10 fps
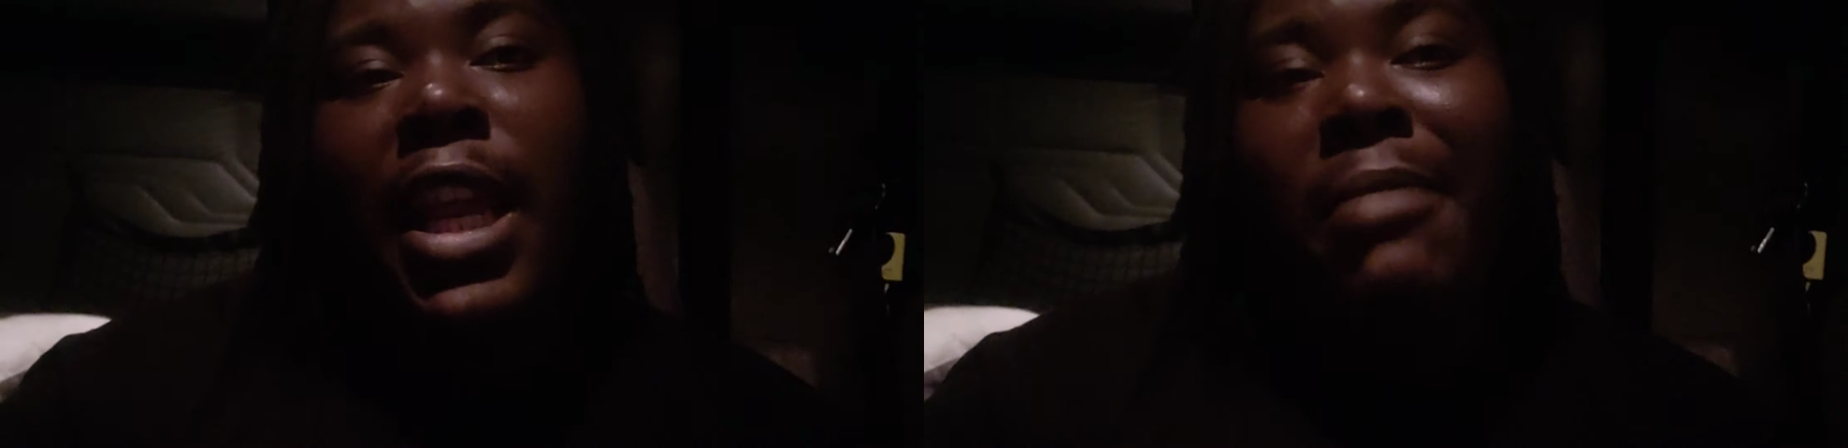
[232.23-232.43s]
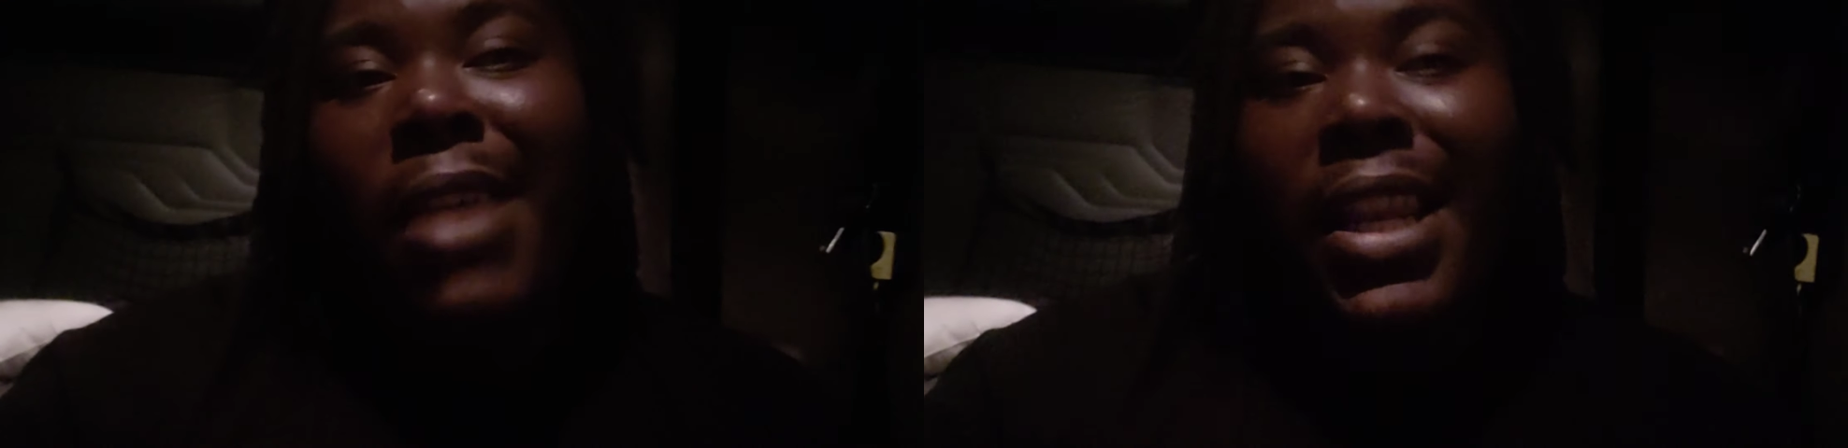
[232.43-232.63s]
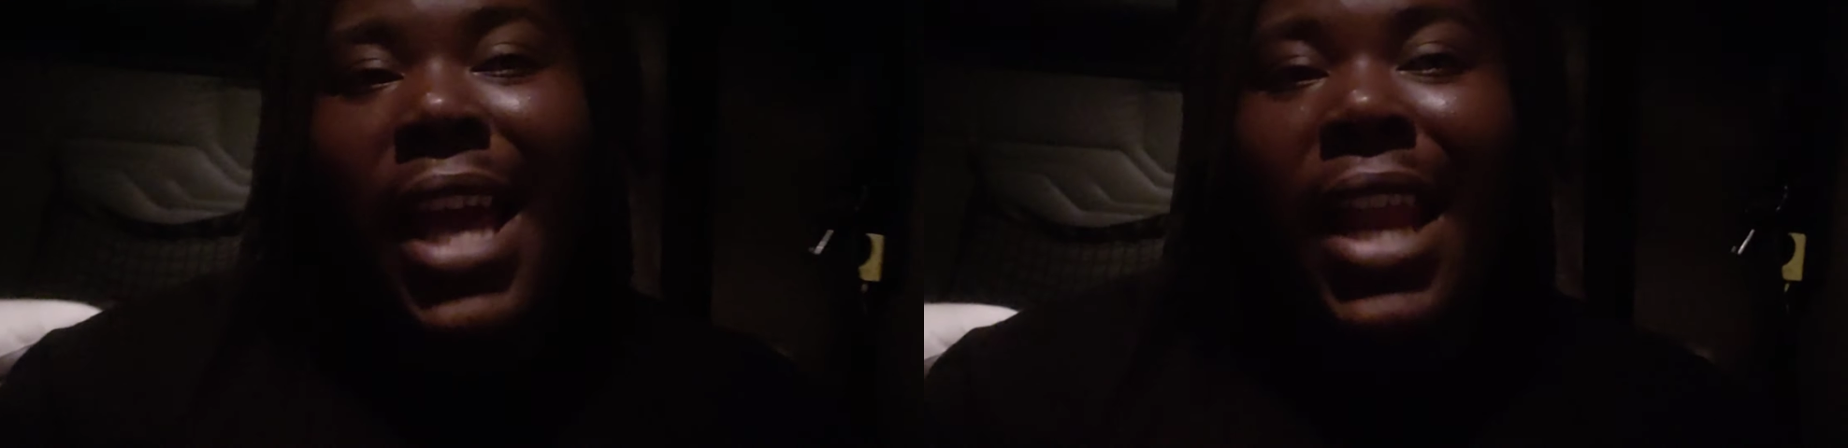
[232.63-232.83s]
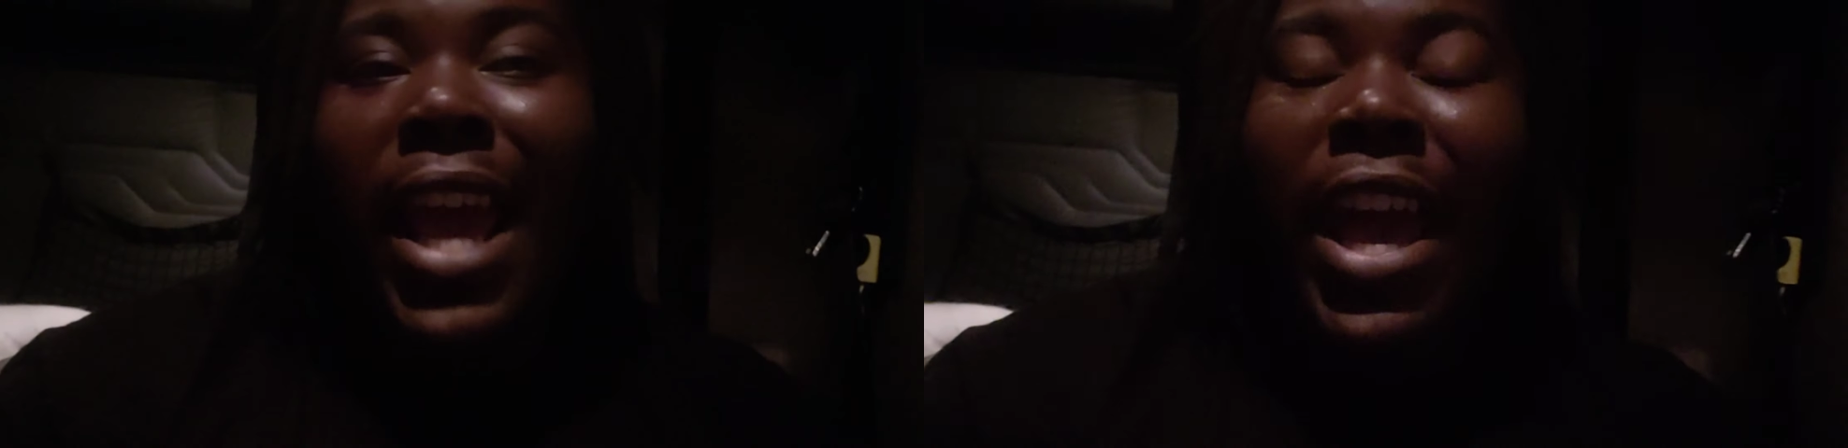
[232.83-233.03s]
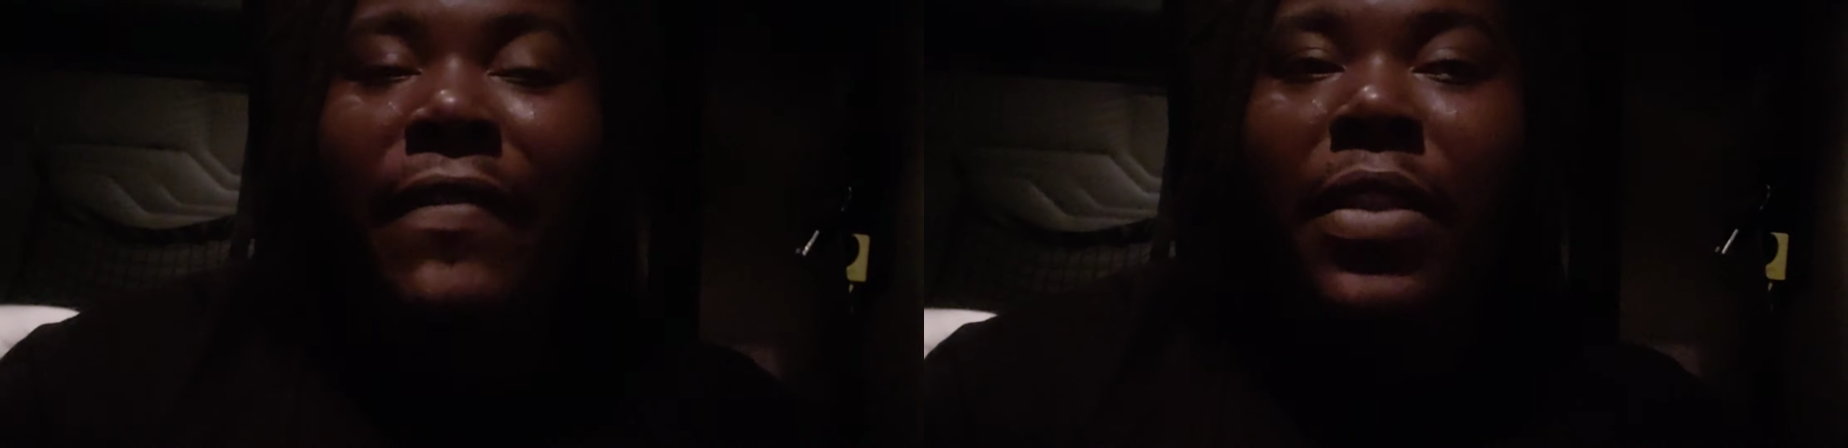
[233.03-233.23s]
he may not
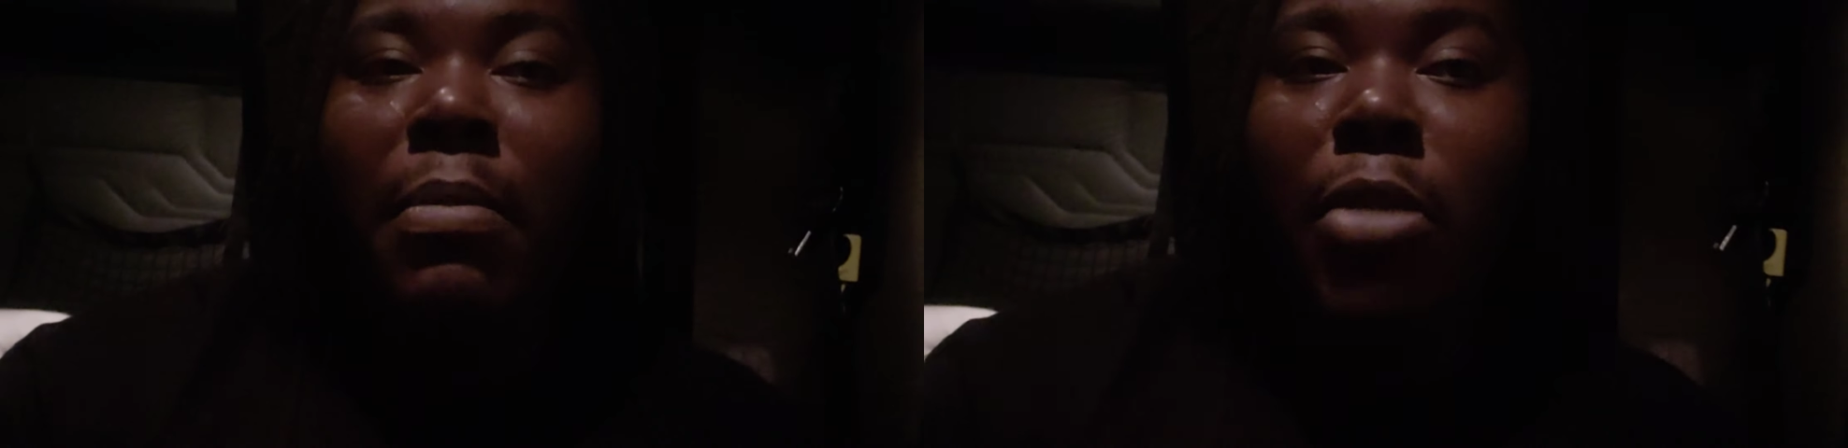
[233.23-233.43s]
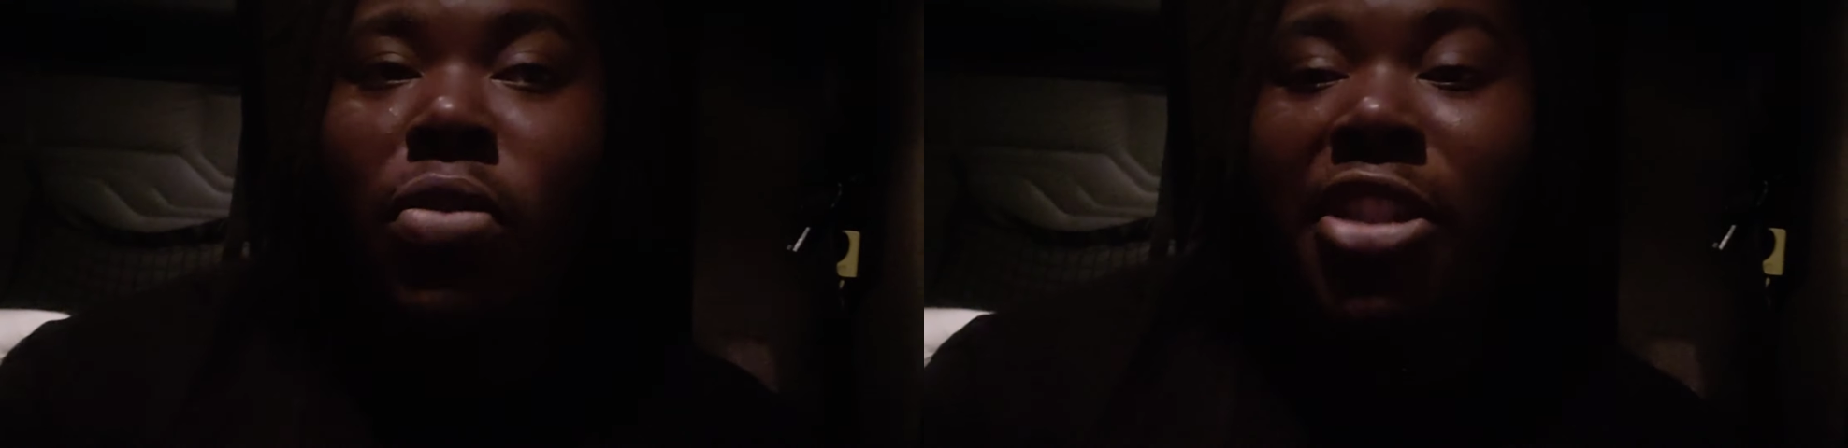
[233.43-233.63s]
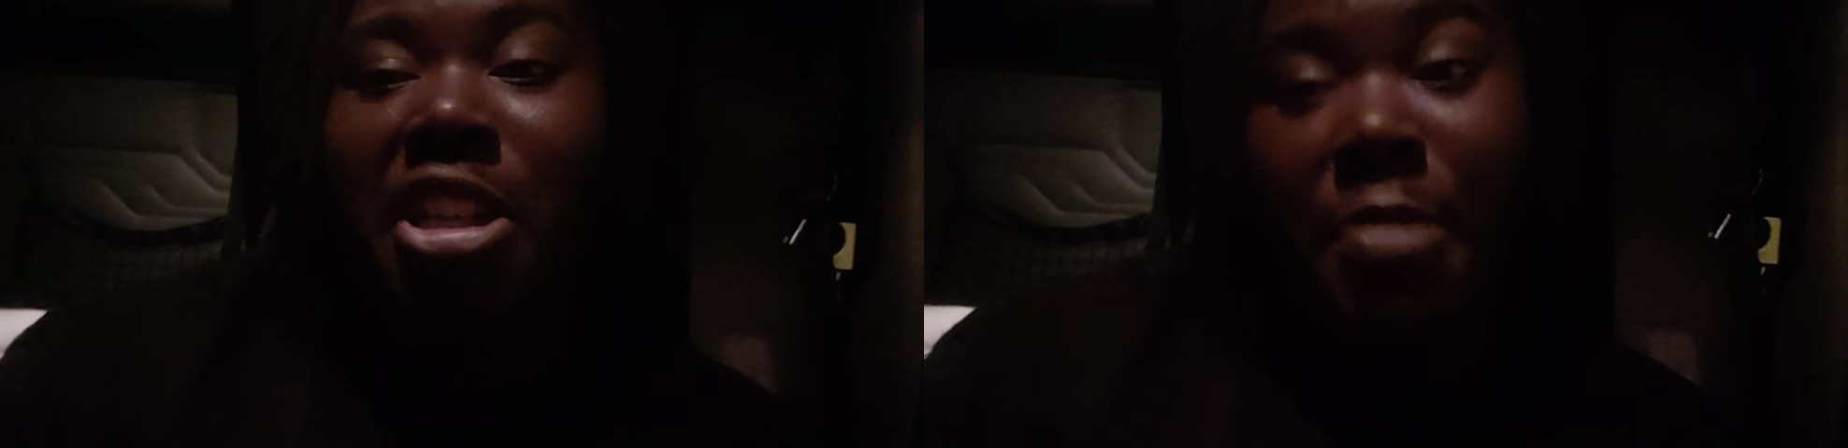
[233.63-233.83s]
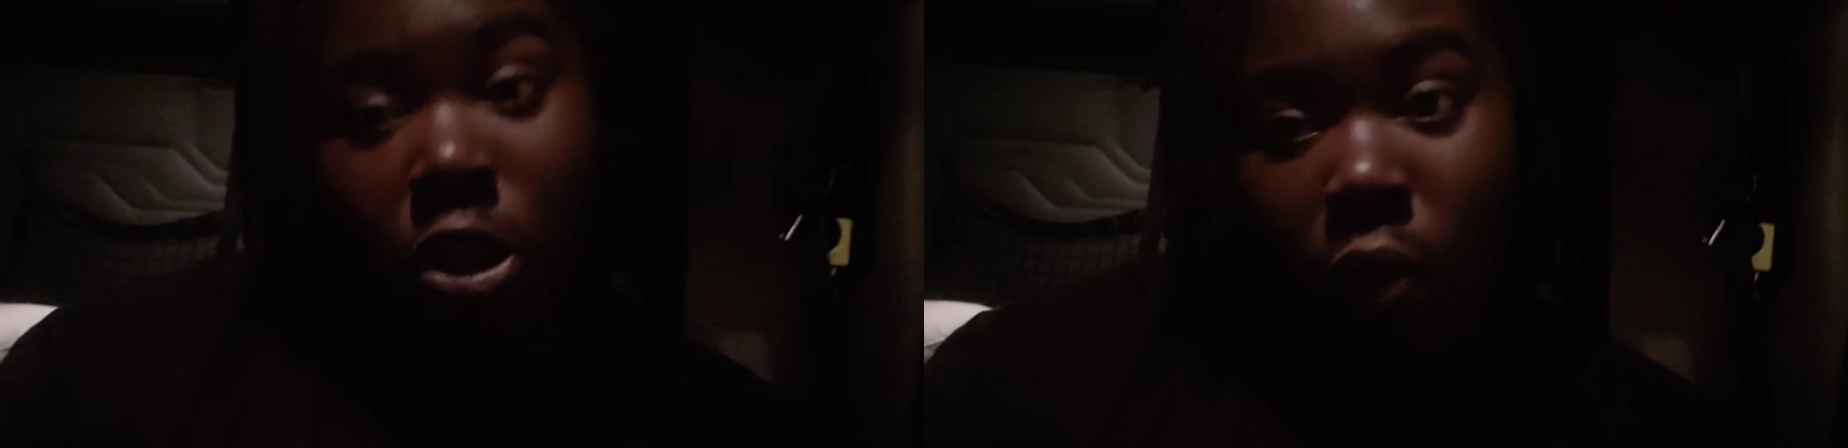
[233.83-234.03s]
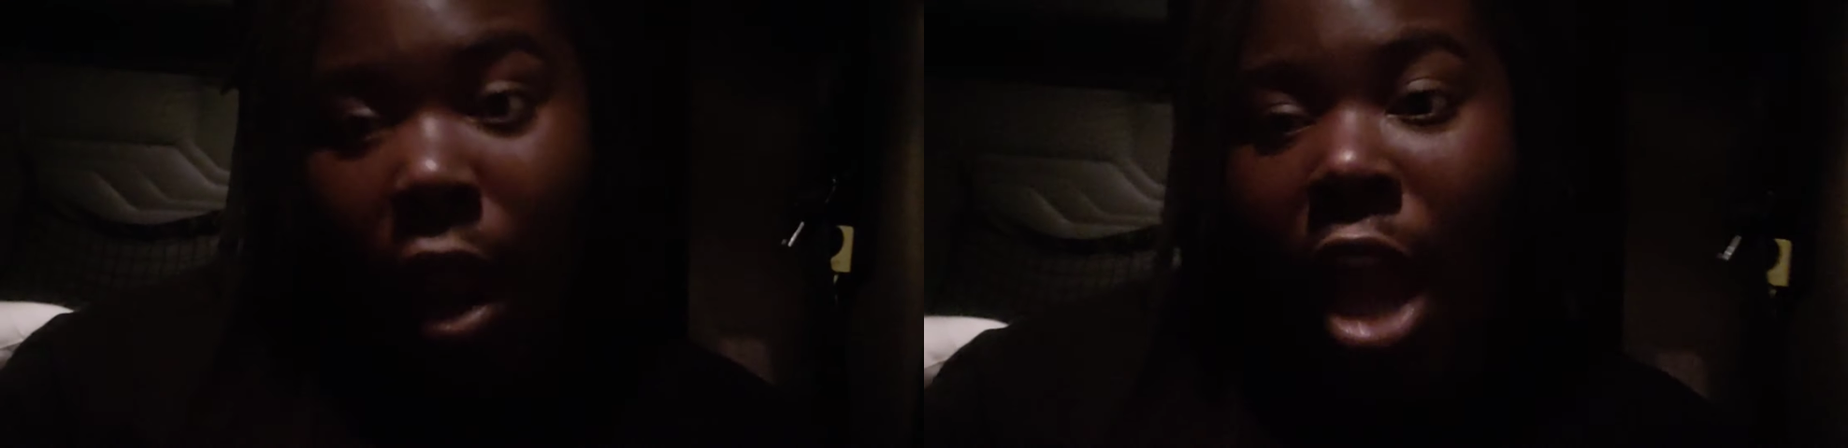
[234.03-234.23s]
have the most
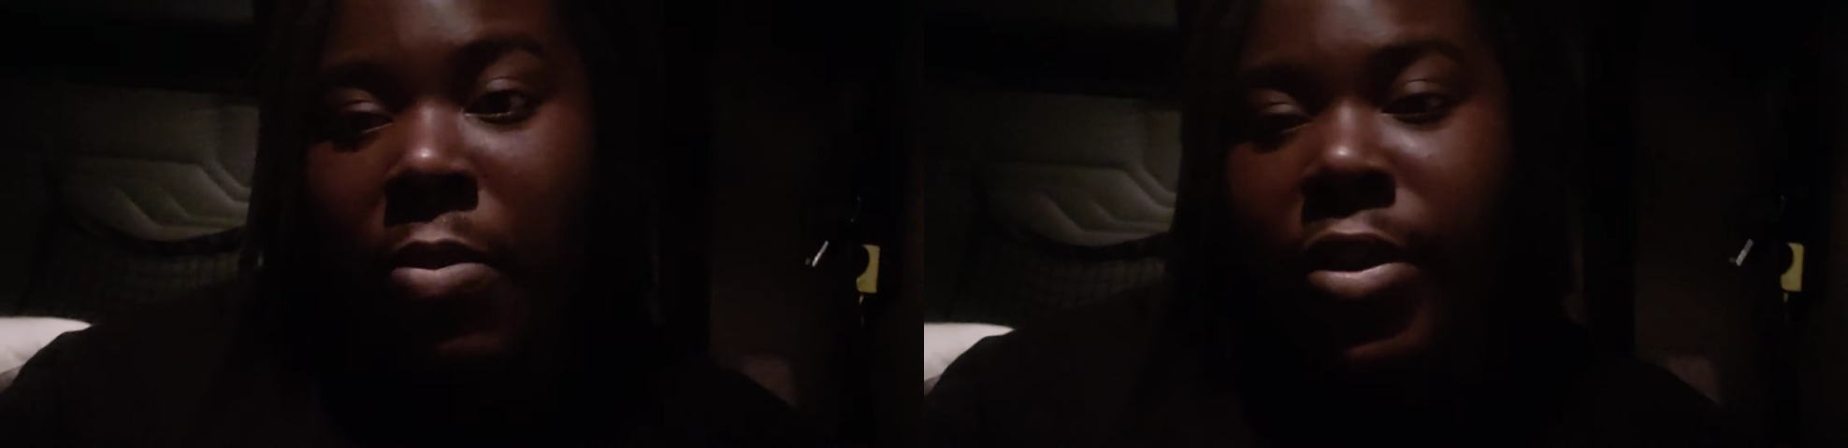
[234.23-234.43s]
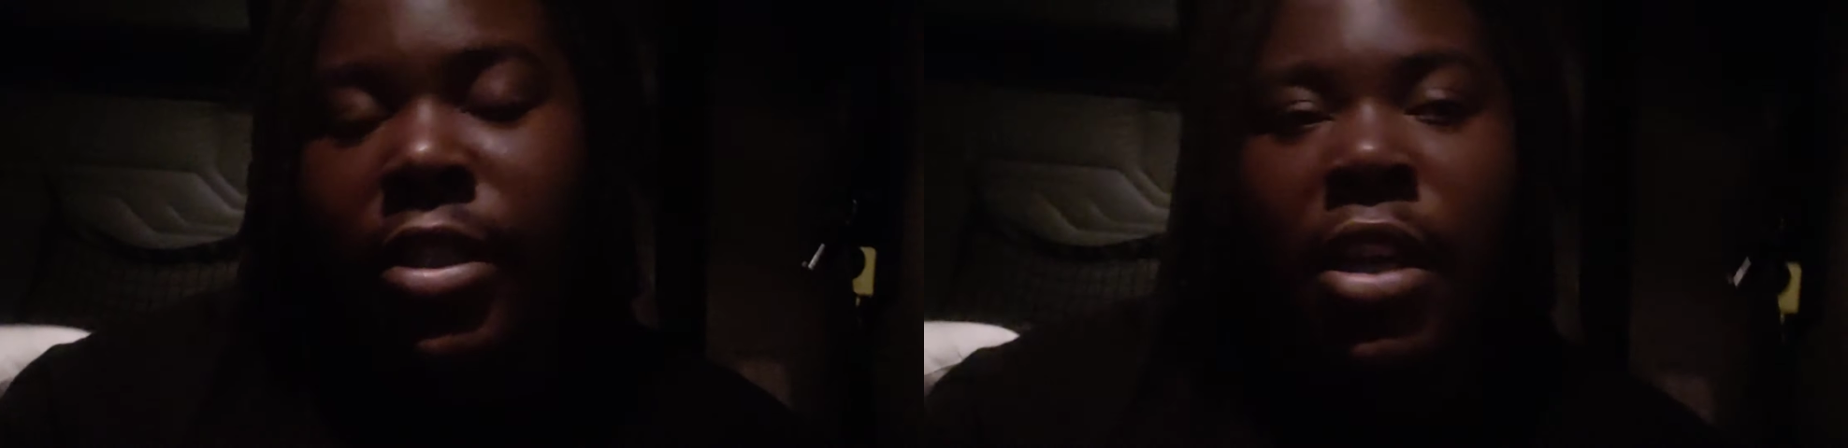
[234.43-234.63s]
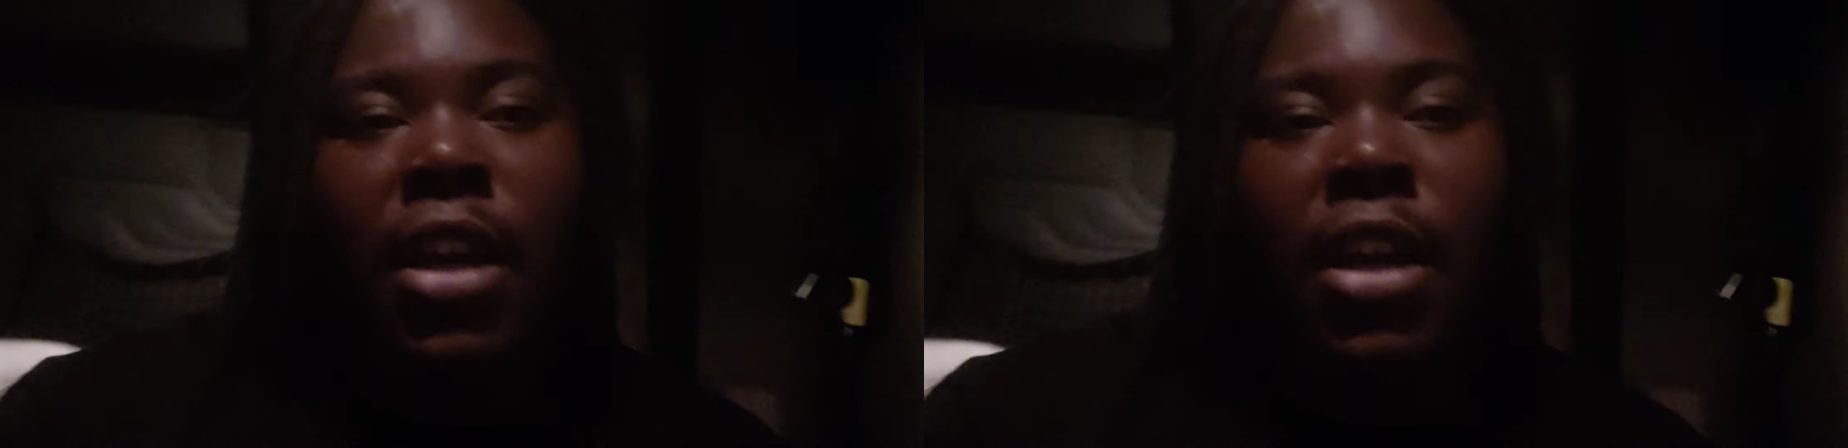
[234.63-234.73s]
subscribers,